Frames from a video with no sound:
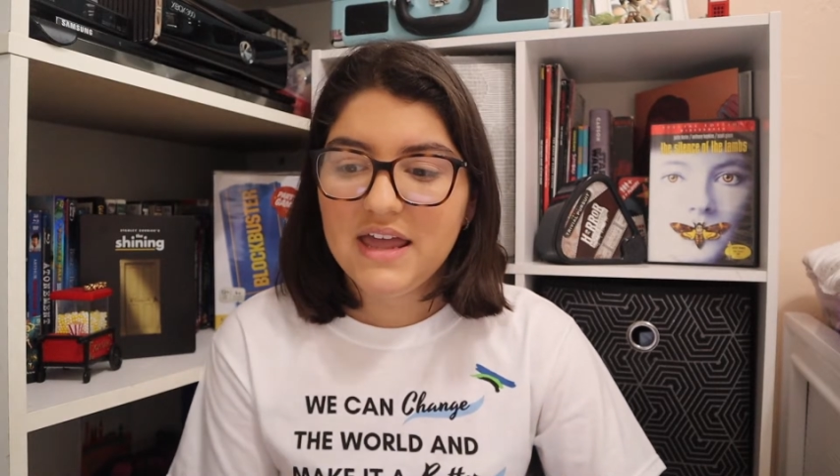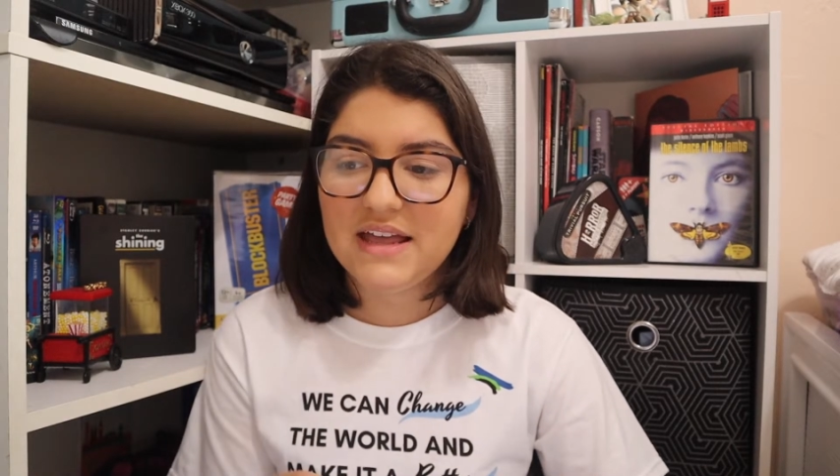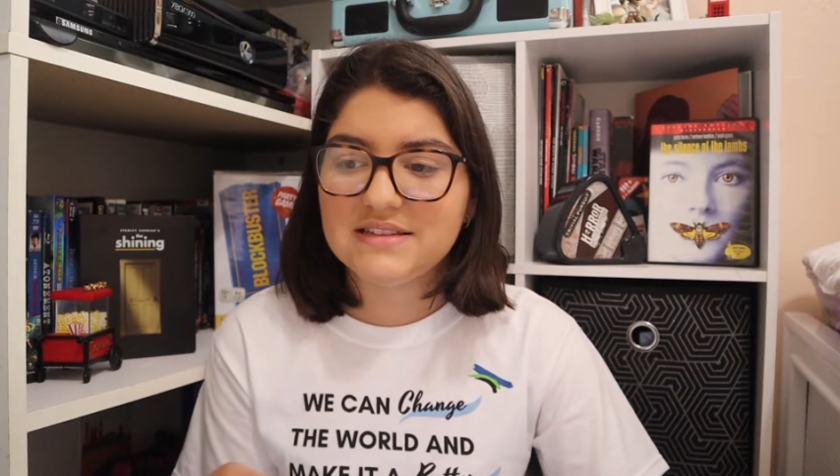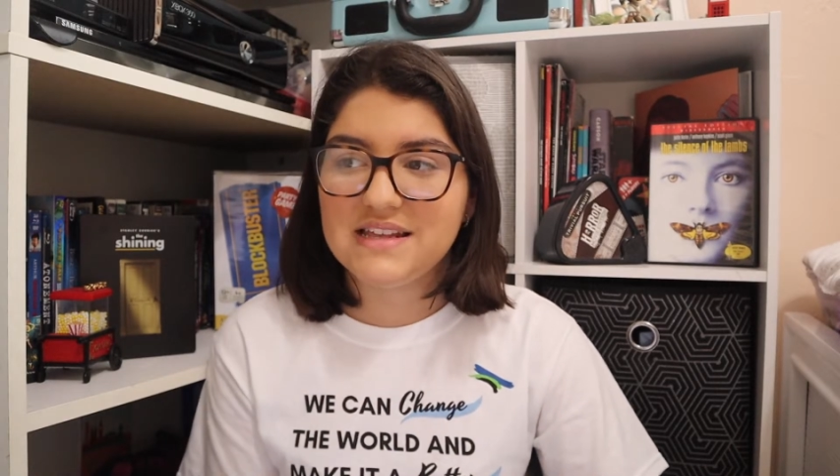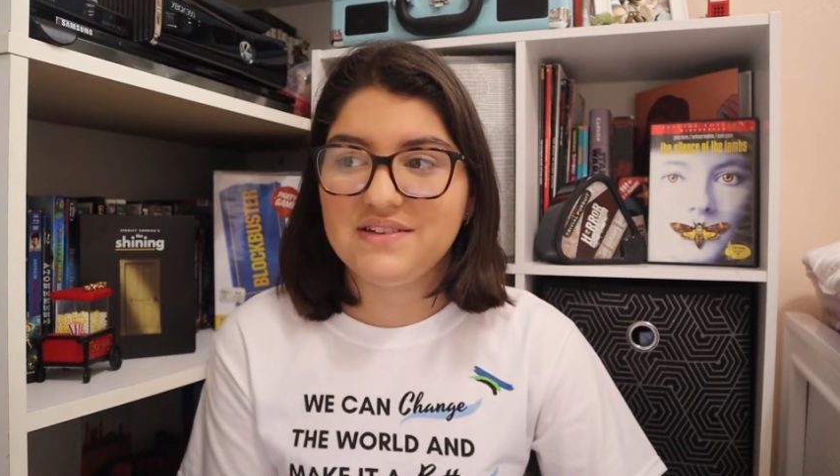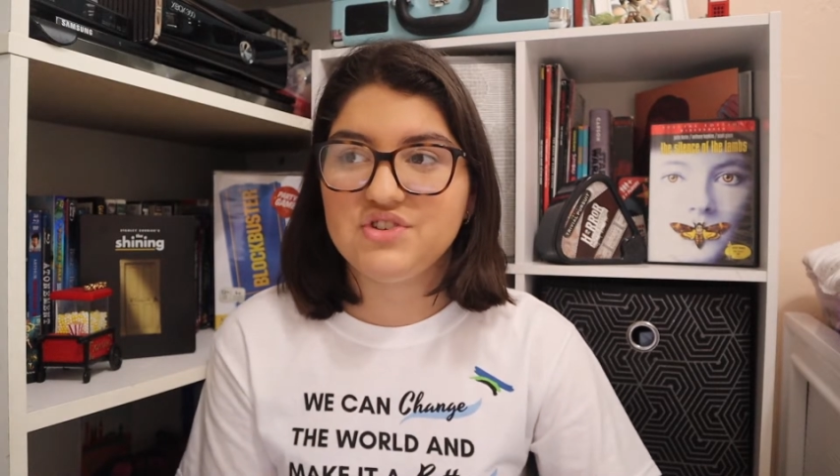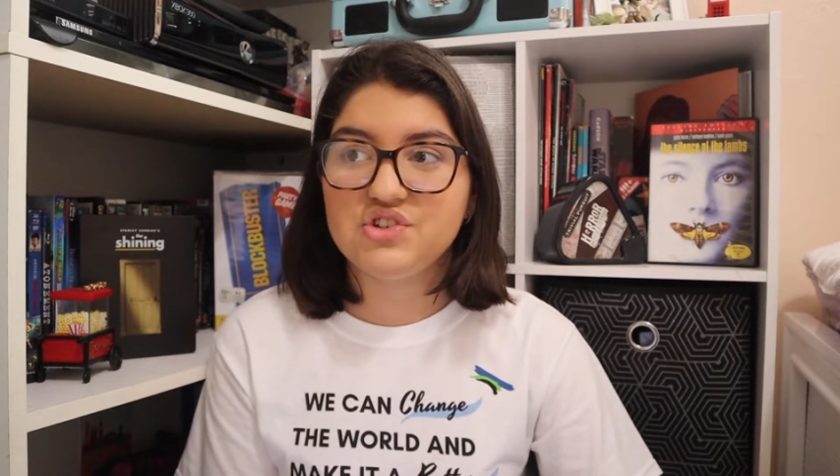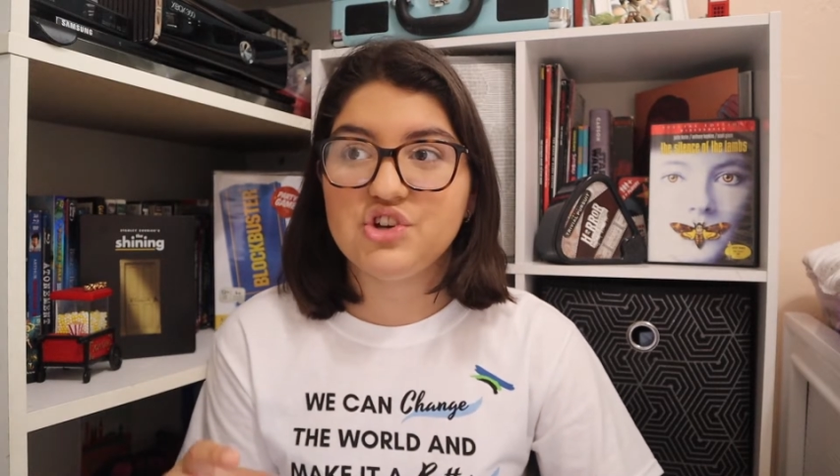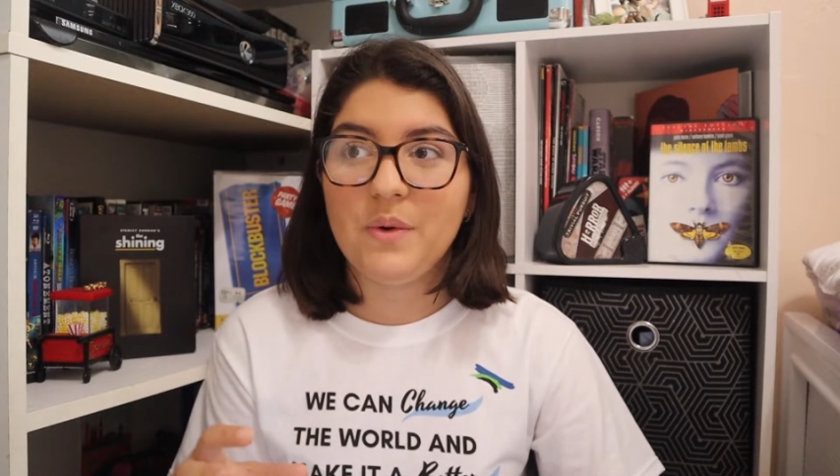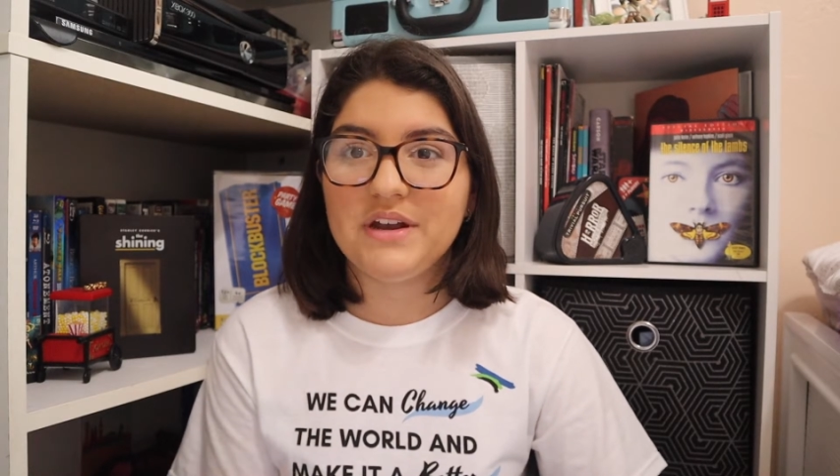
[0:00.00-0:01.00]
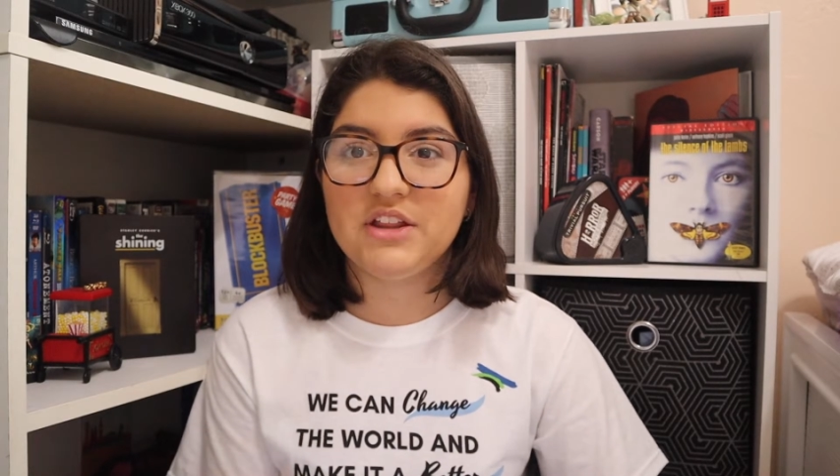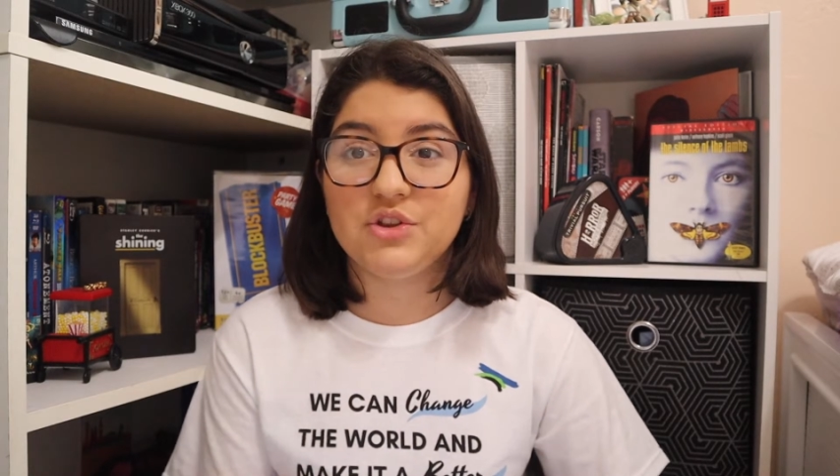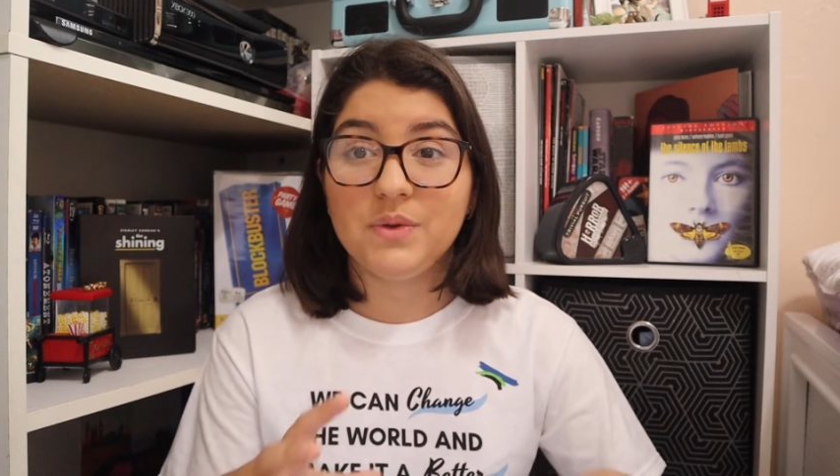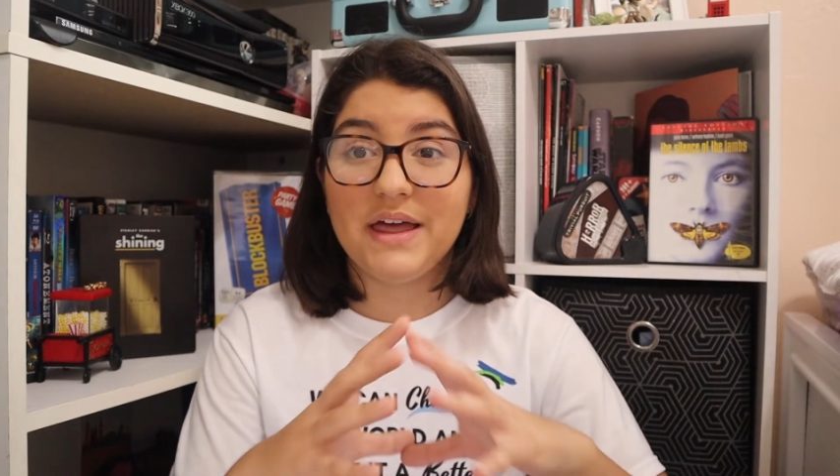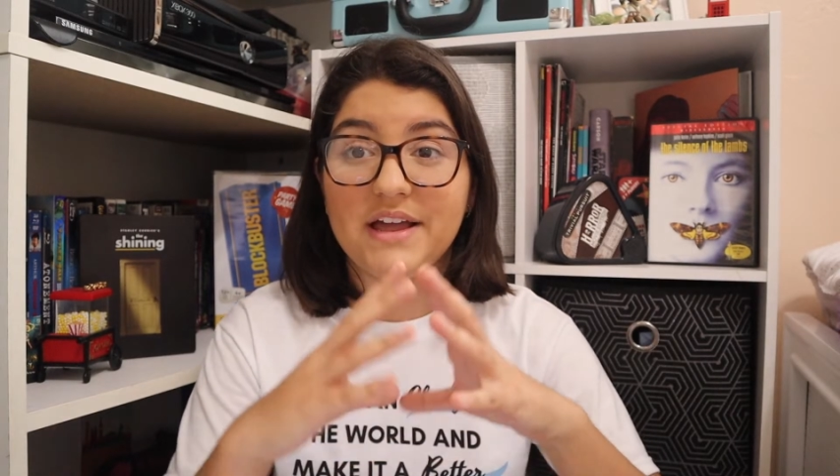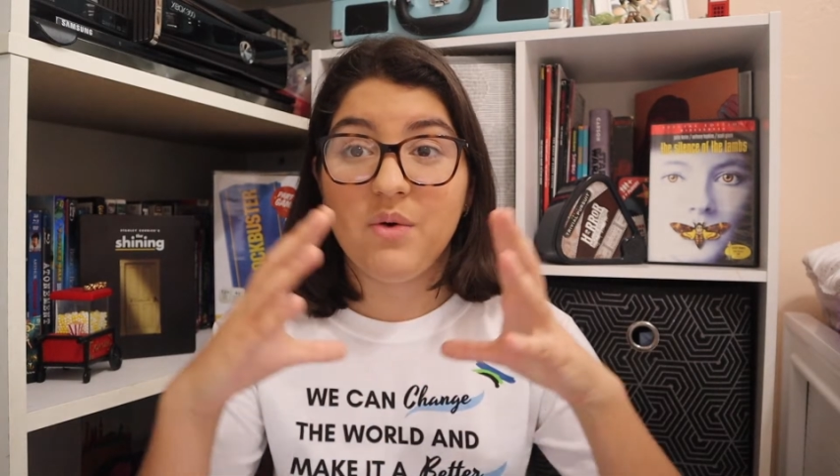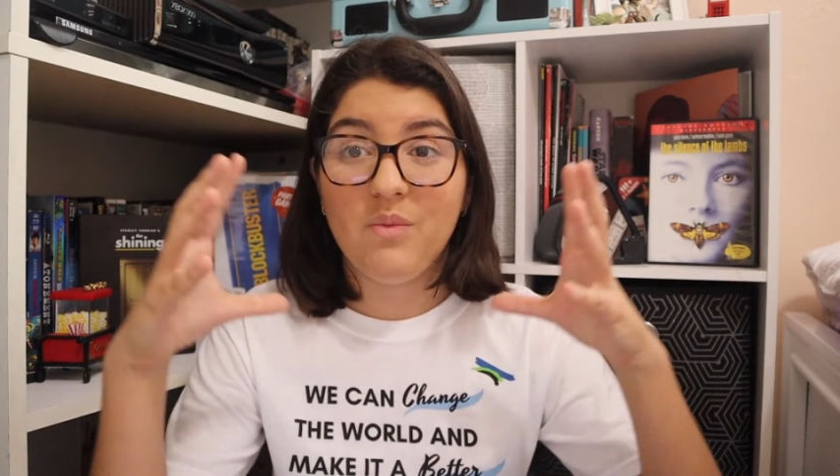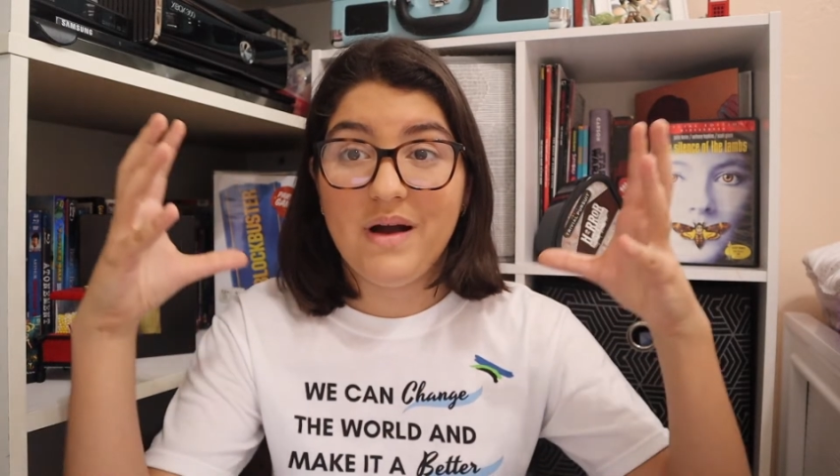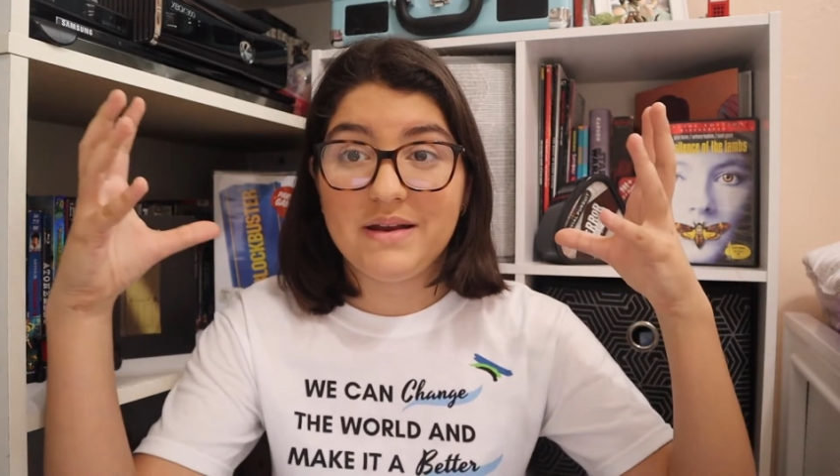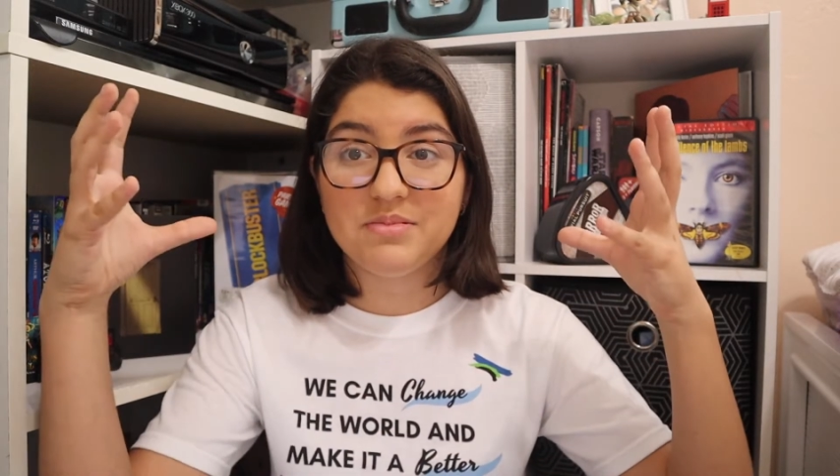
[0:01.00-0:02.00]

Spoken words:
instead of just showing it through like a wide